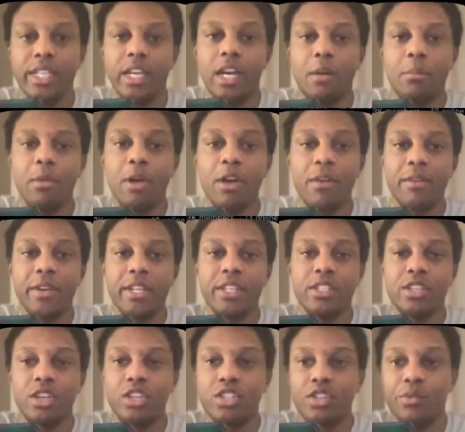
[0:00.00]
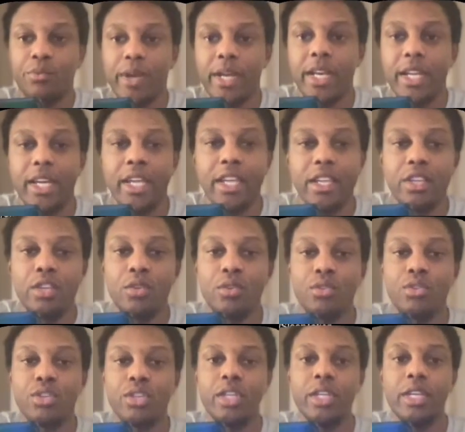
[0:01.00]
I'm already searching Reddit, and
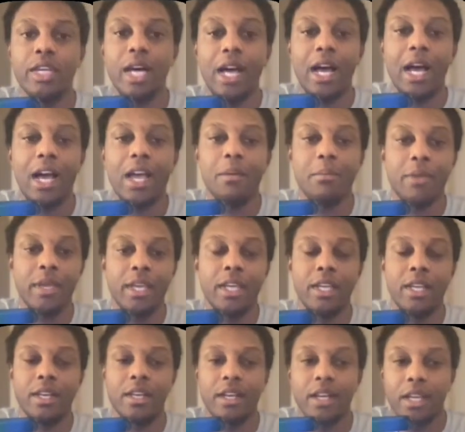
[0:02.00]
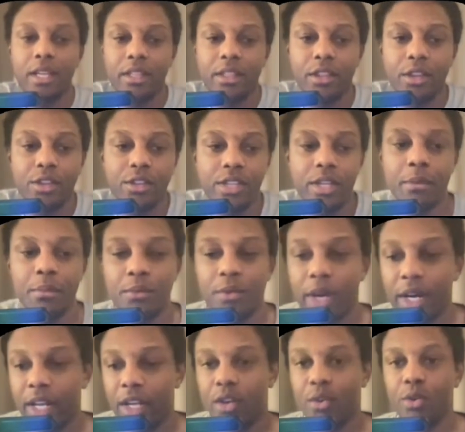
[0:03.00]
usually I'm in the
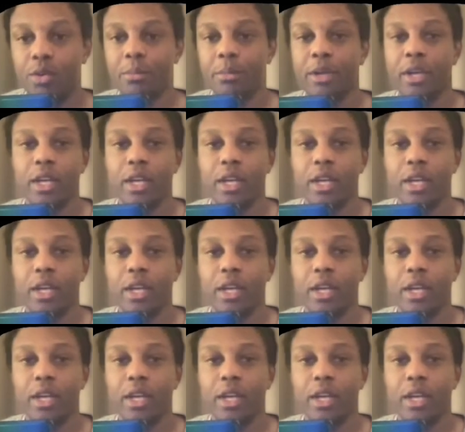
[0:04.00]
subreddit group